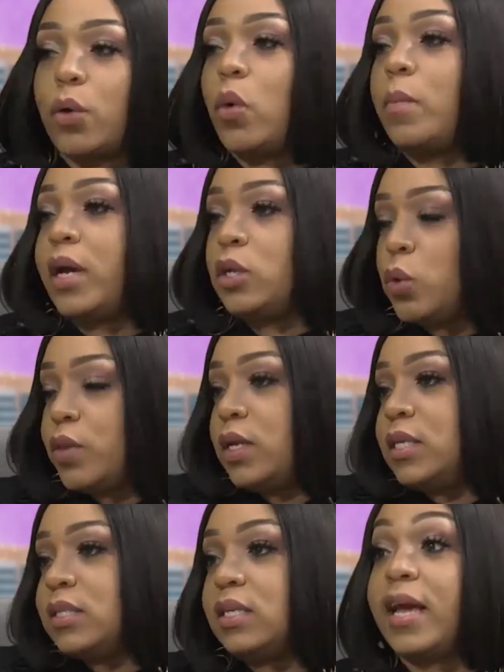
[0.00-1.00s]
other women know
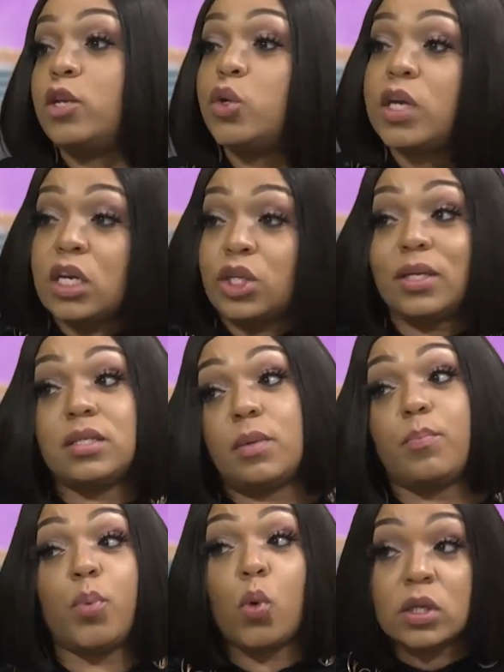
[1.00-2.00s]
that, listen, education is
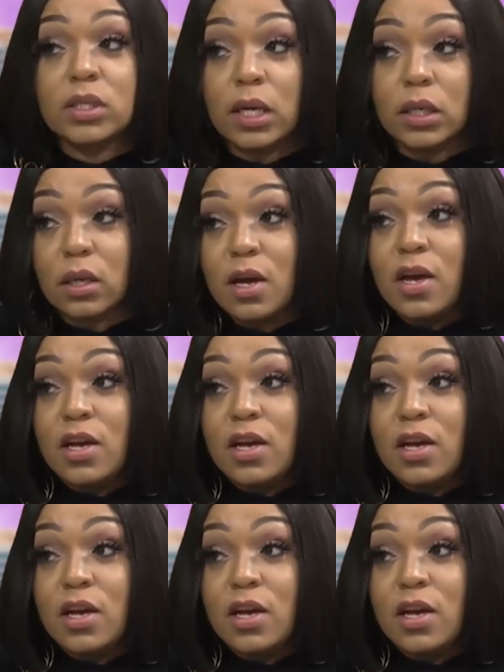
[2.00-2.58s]
important.